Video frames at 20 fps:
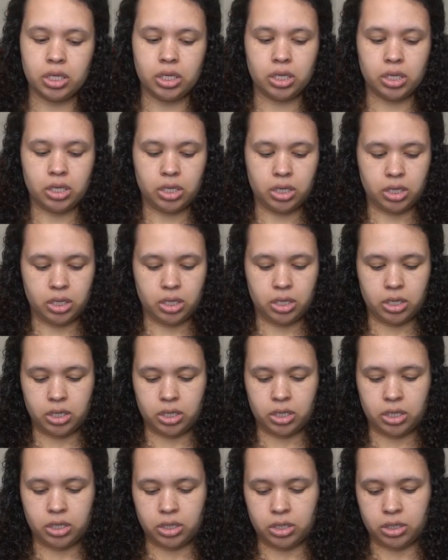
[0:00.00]

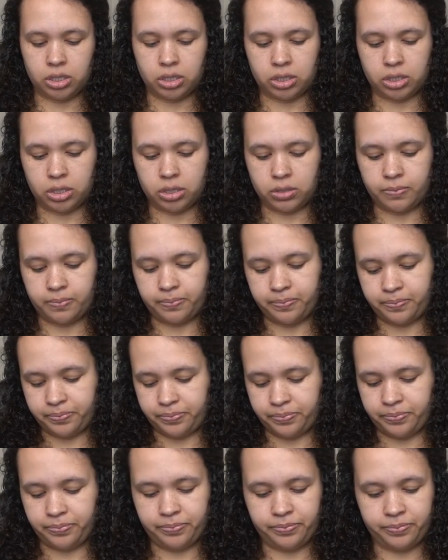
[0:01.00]

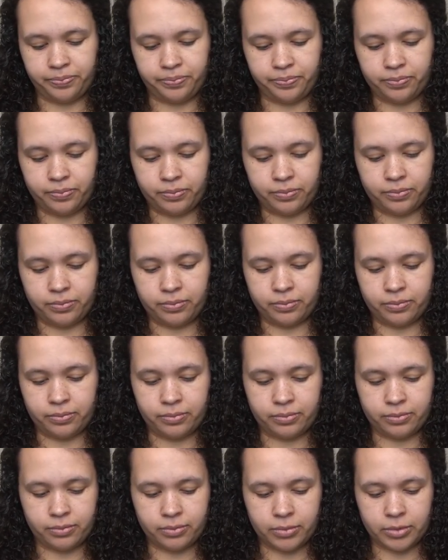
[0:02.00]

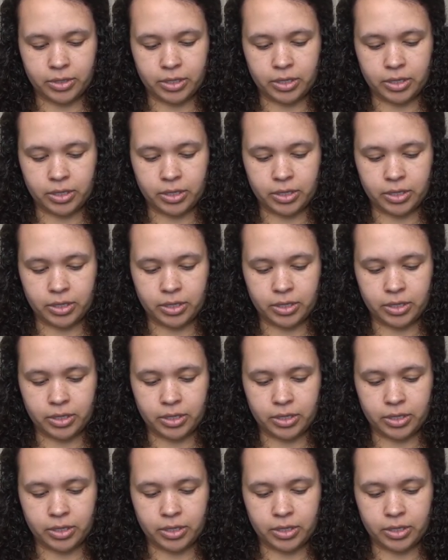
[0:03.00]
(no one is talking)